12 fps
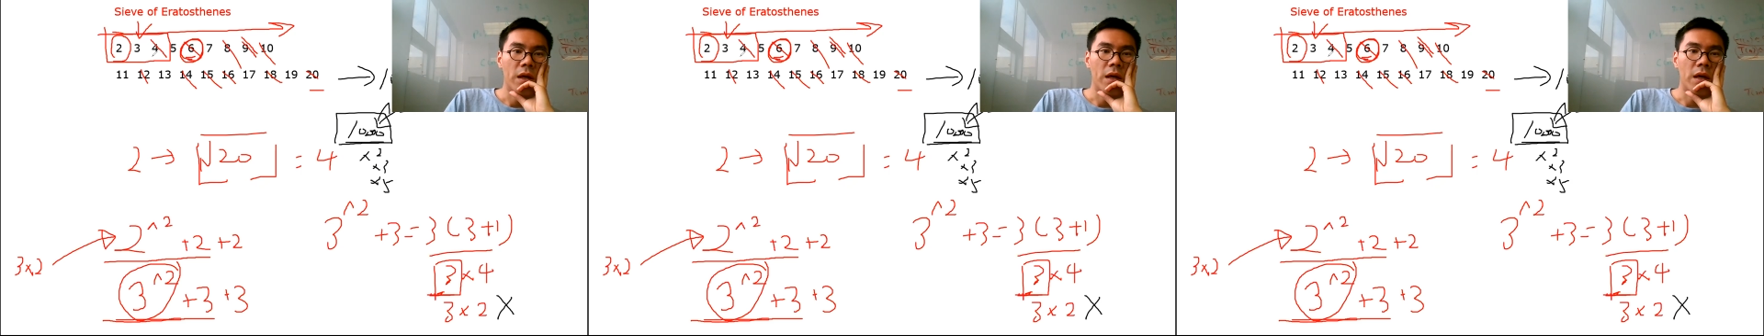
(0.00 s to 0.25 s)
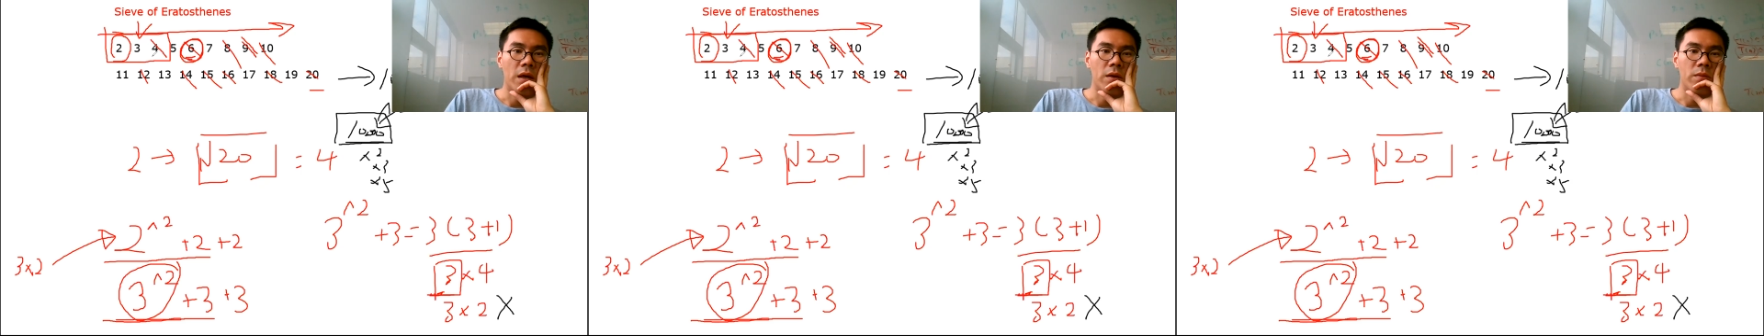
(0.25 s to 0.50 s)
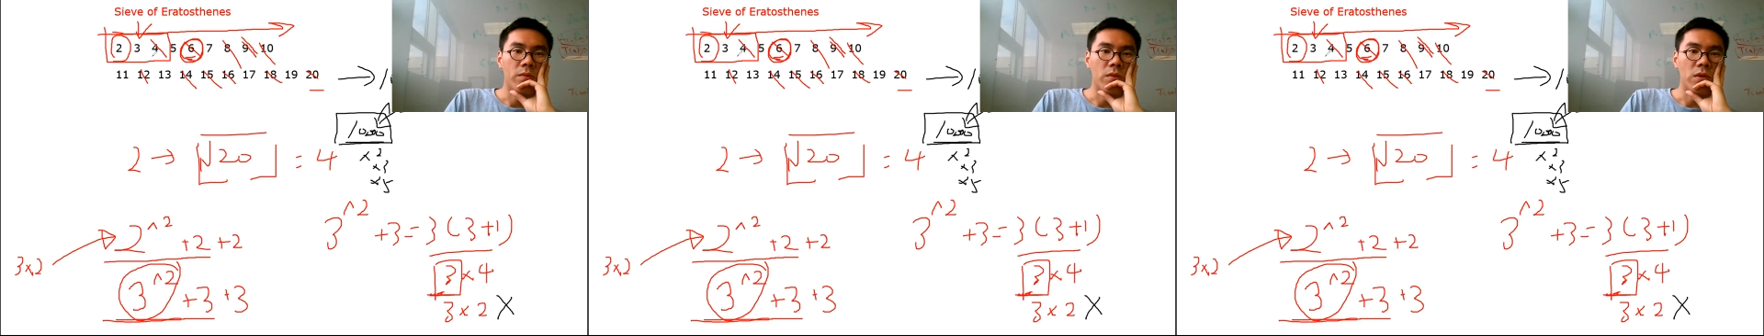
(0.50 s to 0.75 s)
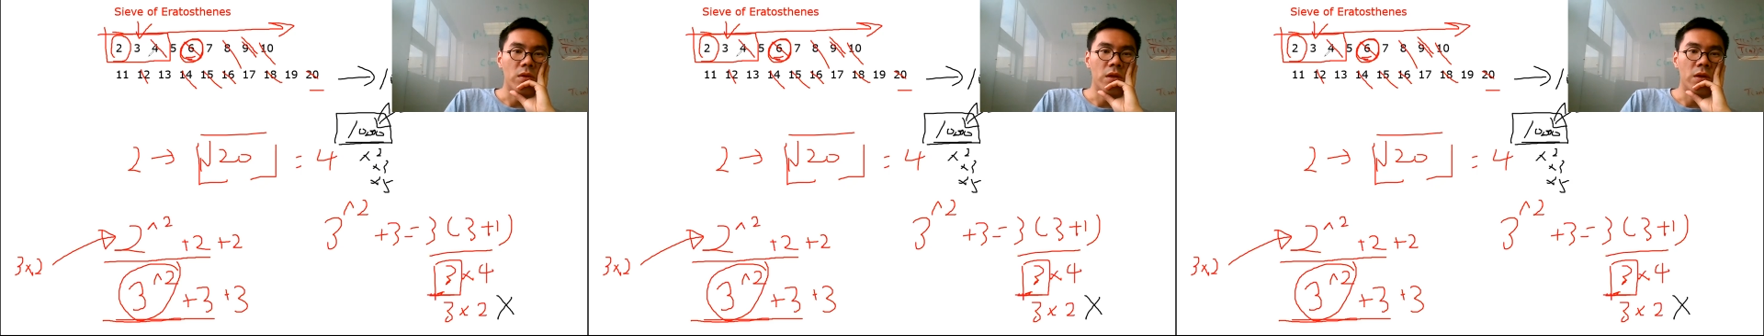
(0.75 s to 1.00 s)
And
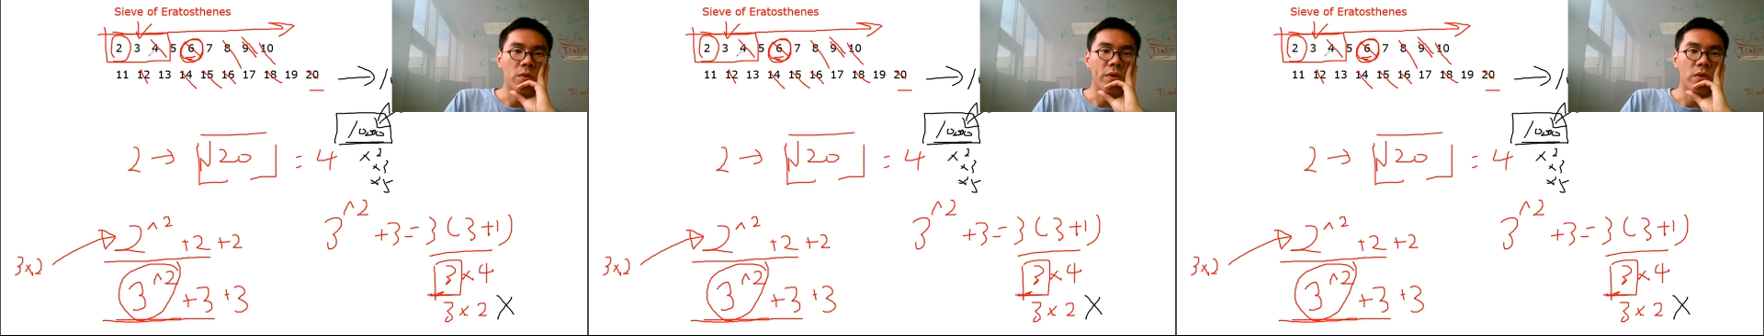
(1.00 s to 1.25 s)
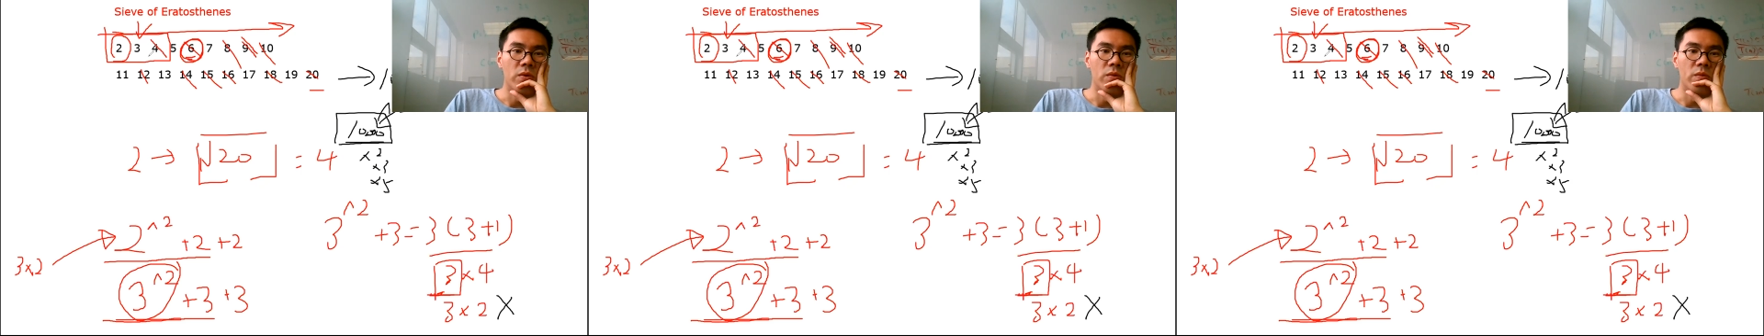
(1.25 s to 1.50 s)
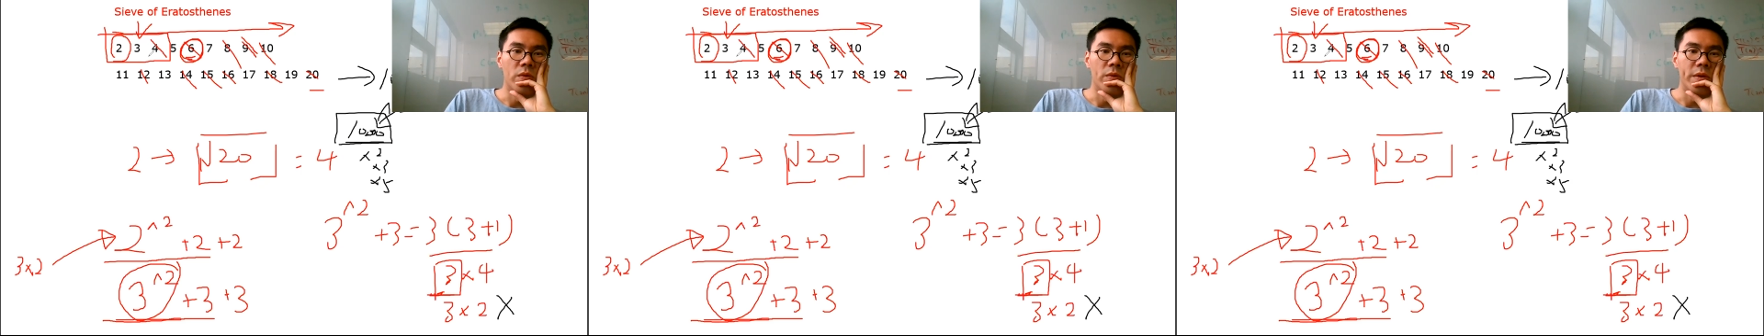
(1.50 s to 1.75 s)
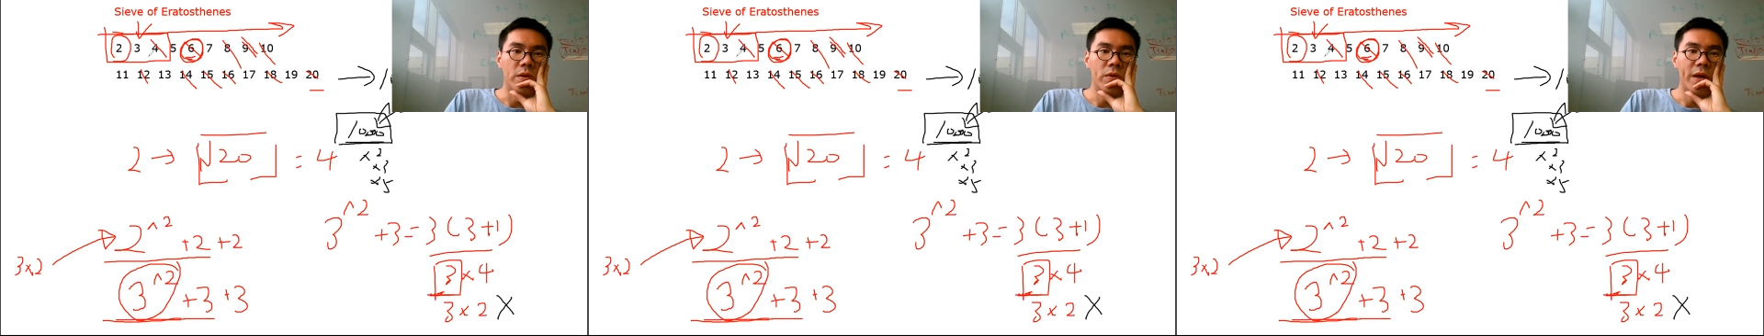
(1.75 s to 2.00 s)
then when
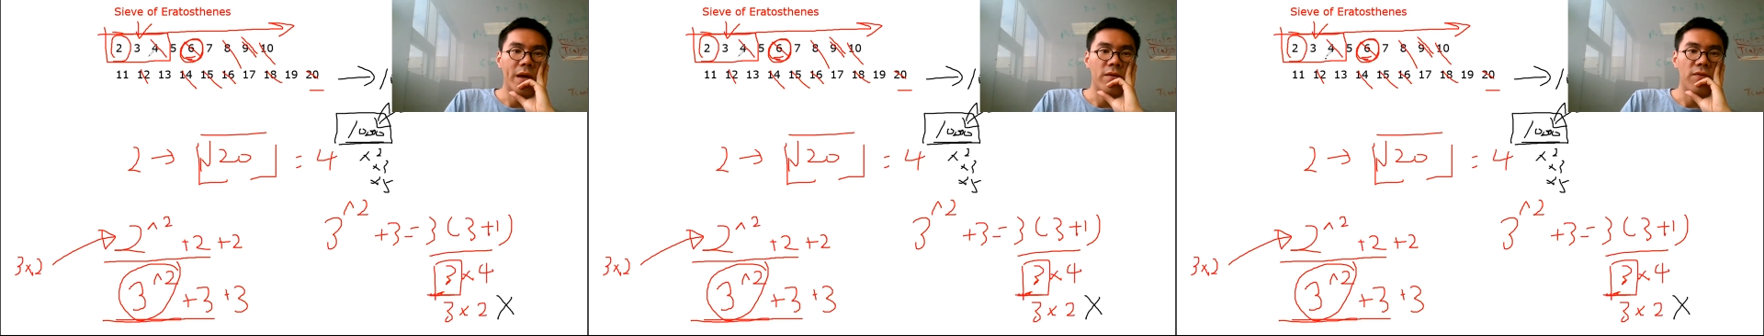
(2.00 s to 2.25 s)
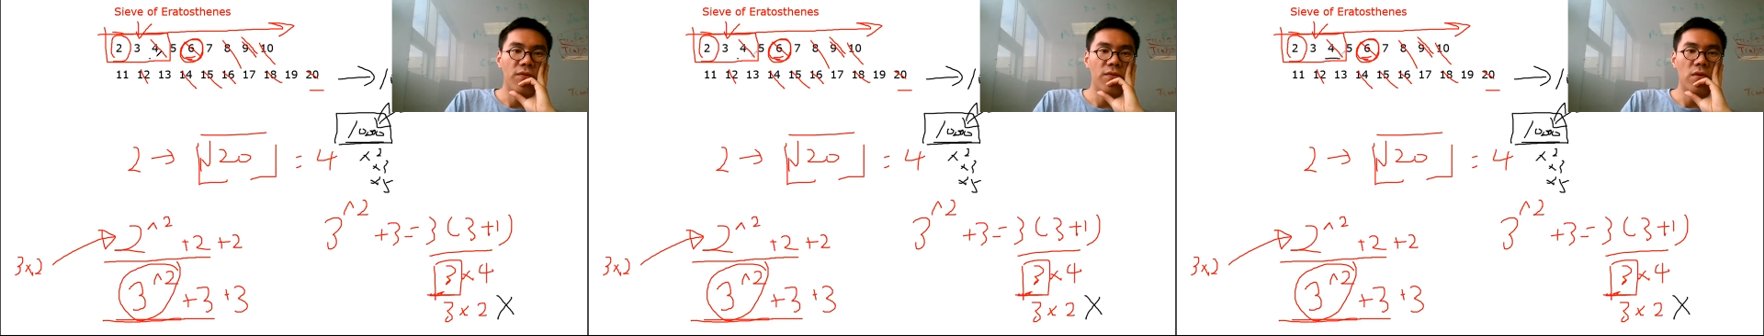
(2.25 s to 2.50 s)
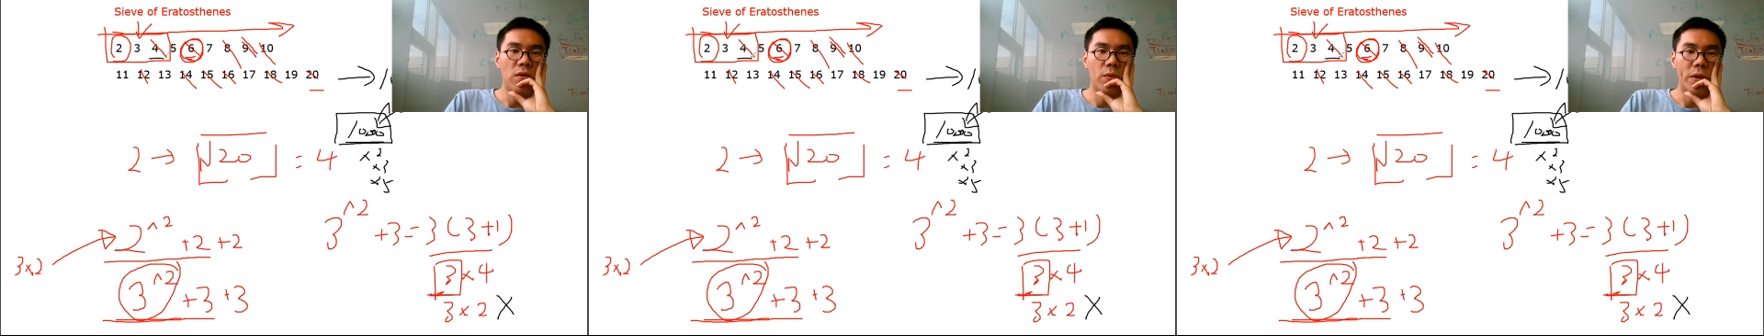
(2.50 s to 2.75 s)
we look at 4,